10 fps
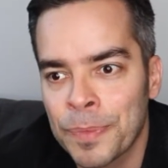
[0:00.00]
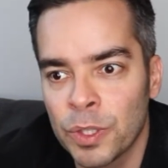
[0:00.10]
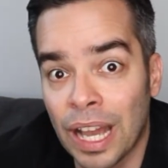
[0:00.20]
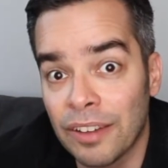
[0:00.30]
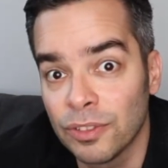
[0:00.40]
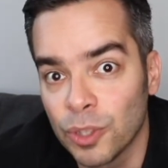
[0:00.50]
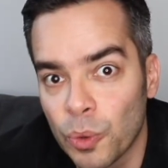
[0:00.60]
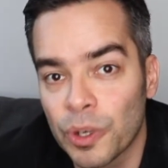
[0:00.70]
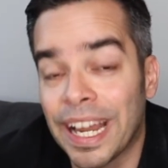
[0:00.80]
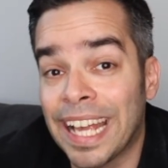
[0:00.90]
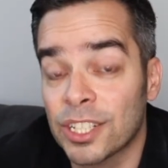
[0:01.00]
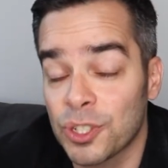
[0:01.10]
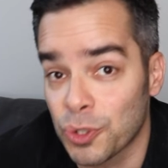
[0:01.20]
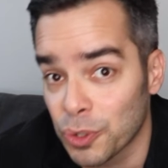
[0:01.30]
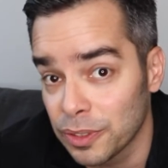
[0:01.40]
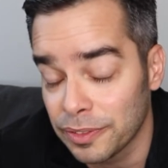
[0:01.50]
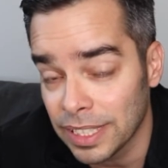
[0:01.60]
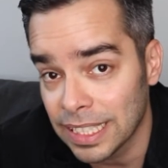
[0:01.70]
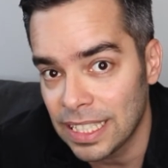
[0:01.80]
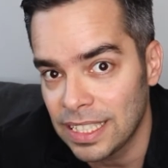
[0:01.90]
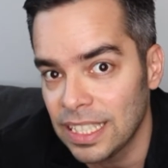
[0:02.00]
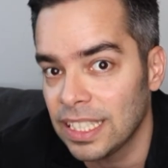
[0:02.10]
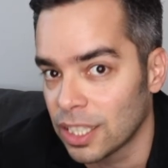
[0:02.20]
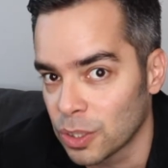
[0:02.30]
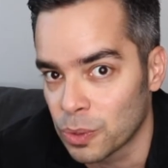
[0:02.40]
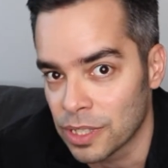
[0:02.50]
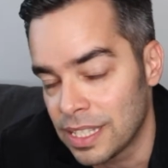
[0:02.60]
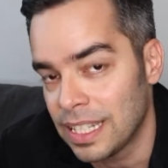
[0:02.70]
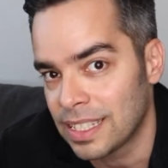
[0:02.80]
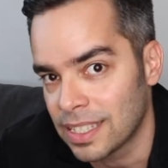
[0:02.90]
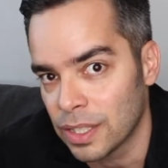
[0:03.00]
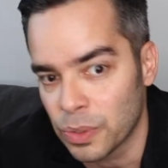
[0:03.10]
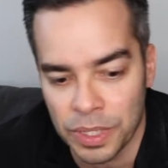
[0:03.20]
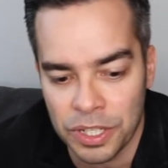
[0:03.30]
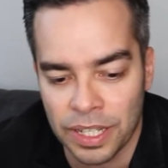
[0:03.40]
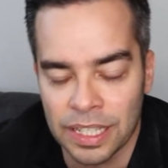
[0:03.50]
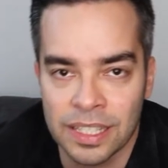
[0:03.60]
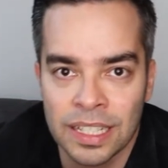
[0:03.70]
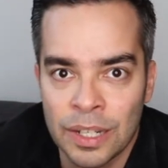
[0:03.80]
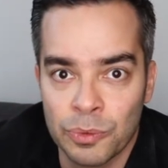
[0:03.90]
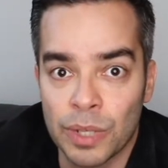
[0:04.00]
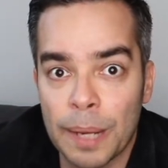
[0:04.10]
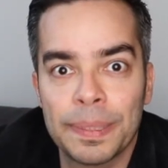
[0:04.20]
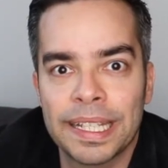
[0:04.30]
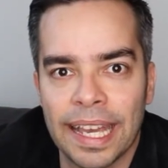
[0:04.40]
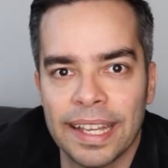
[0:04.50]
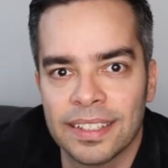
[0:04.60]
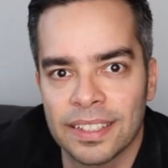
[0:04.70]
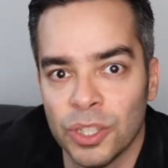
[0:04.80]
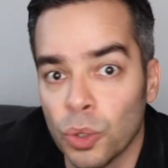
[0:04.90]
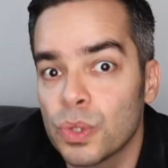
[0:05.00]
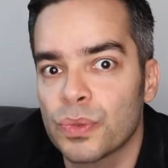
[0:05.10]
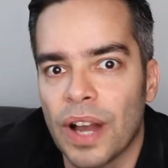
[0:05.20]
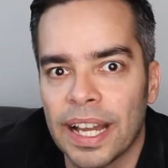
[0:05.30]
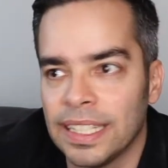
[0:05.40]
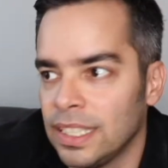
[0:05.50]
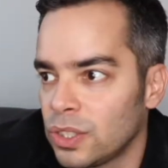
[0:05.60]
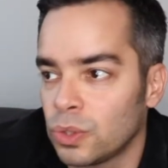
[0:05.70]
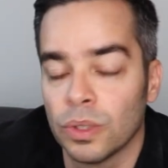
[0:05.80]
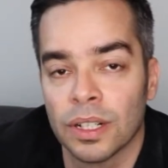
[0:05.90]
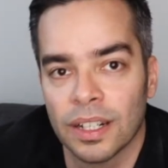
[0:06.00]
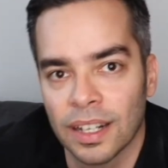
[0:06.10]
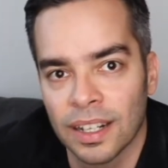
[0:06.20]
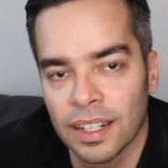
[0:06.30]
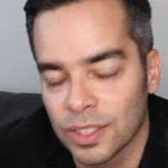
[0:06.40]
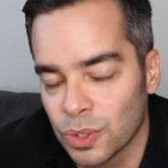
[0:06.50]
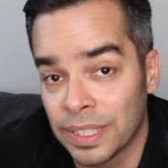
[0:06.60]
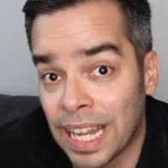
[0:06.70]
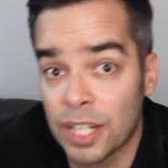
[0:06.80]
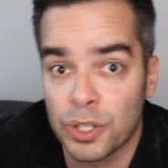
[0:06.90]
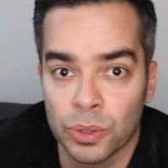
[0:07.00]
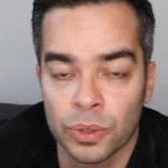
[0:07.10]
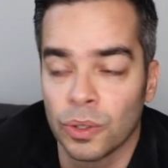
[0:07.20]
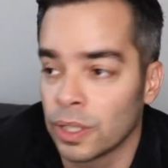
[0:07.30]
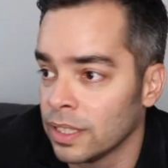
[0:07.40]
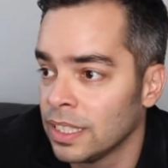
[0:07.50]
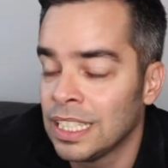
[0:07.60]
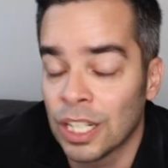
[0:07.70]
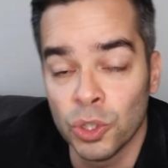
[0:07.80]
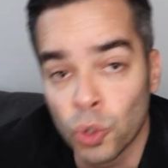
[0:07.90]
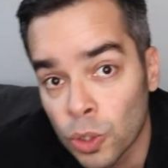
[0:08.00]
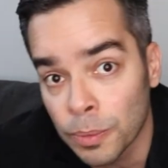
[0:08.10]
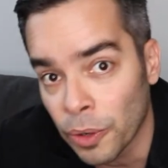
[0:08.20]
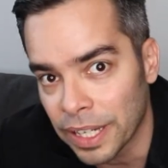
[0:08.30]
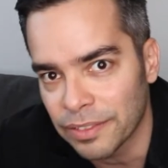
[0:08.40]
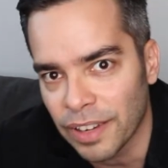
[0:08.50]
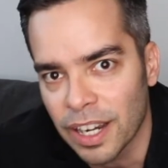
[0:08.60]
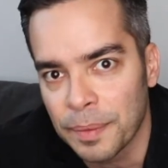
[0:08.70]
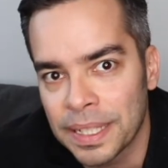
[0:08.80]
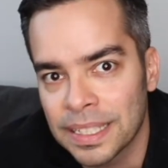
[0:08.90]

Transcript: you have lower external validity. In other words, the extent to which you can replicate those findings to a, a, to a natural or a, a normal environment.